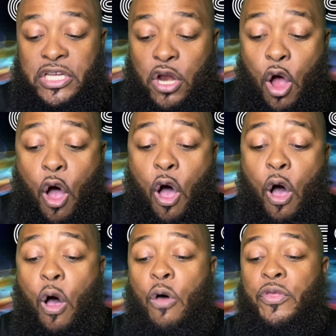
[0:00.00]
and
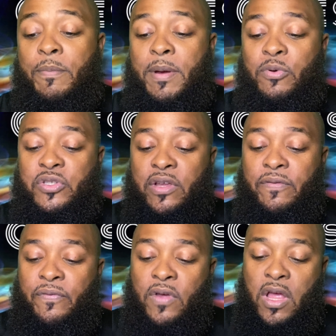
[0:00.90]
all the members
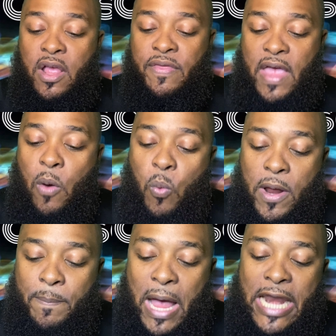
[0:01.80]
of that
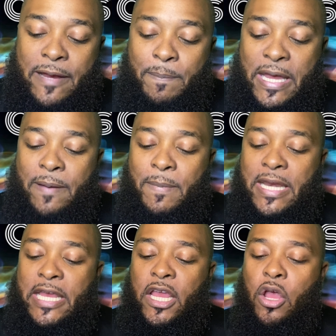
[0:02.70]
one body, being
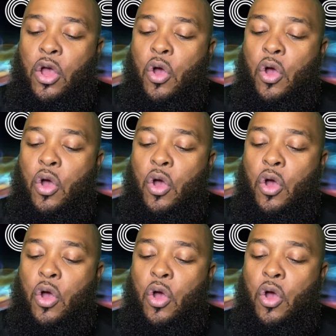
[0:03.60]
many,